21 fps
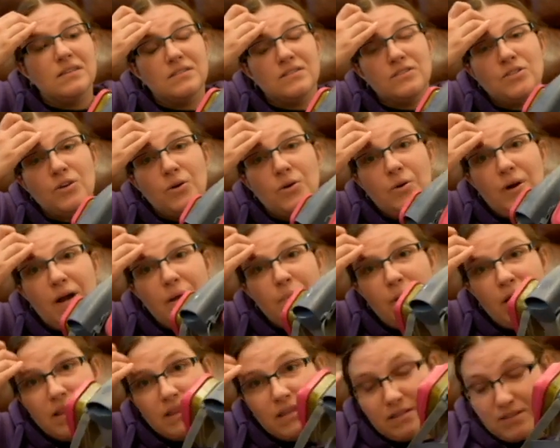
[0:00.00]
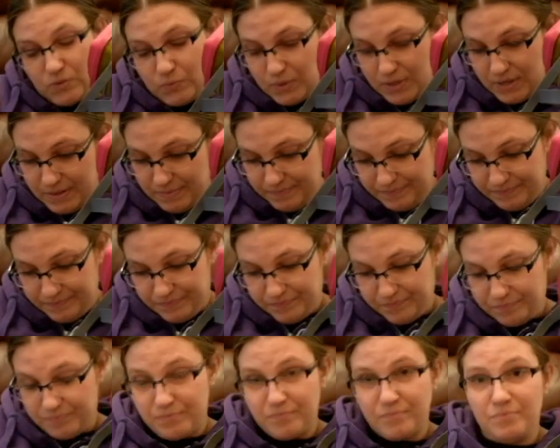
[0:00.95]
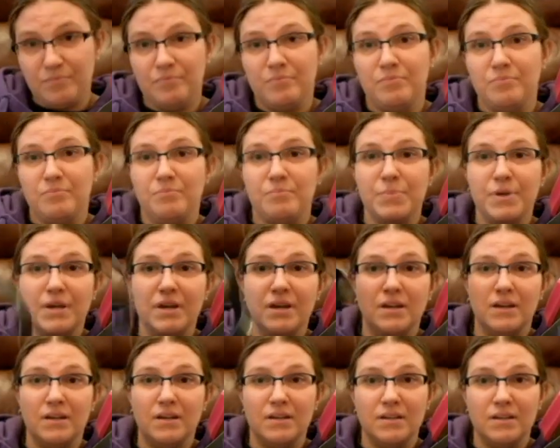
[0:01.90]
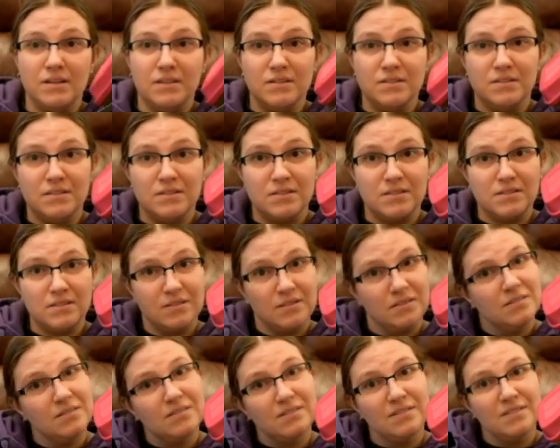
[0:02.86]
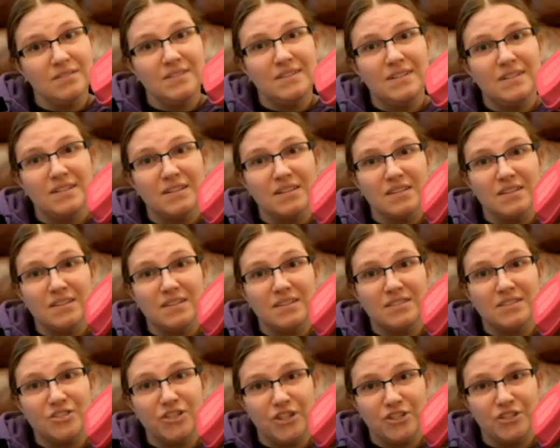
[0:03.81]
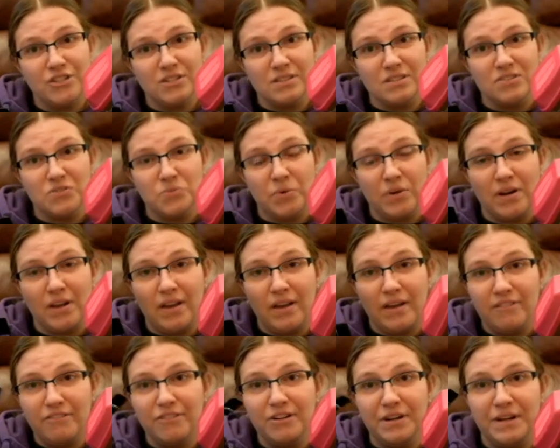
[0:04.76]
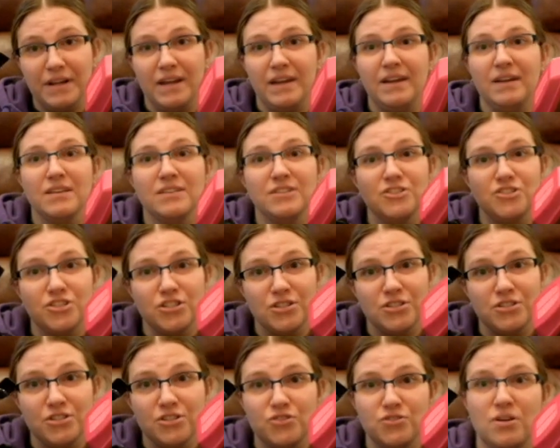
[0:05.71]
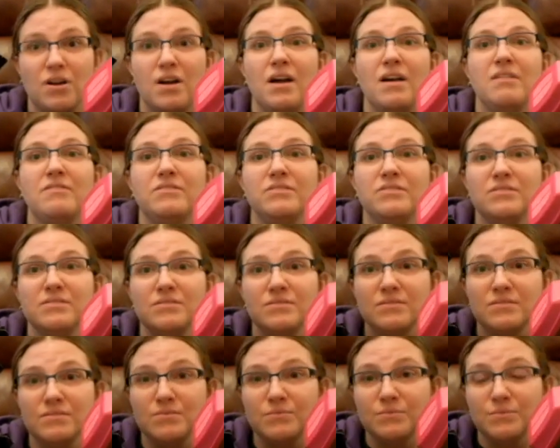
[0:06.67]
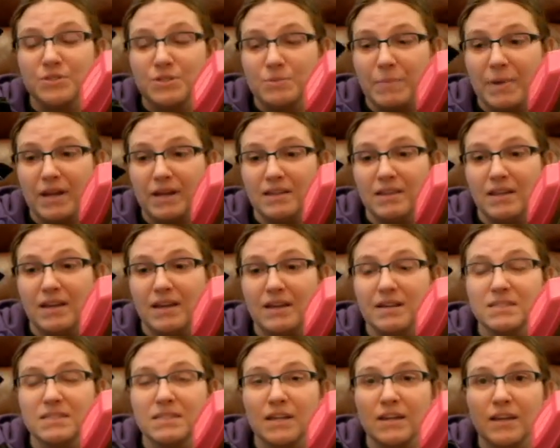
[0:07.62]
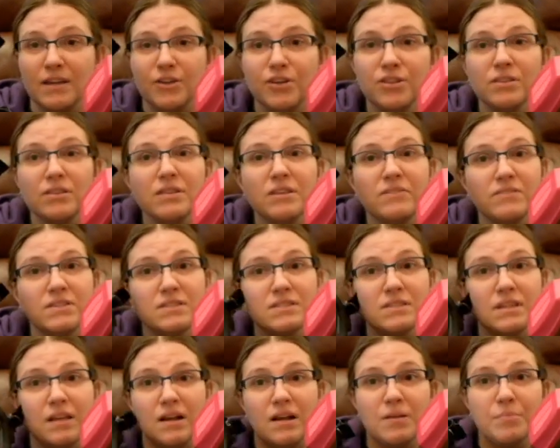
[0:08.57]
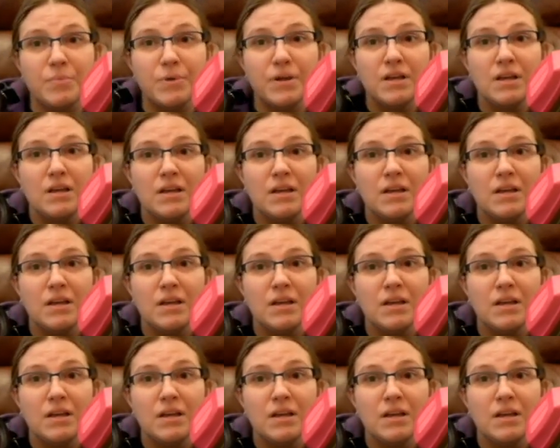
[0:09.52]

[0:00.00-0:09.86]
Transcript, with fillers: So, I bought this one because changing this one every day just to drive was a pain in the ass. And I couldn't leave it set up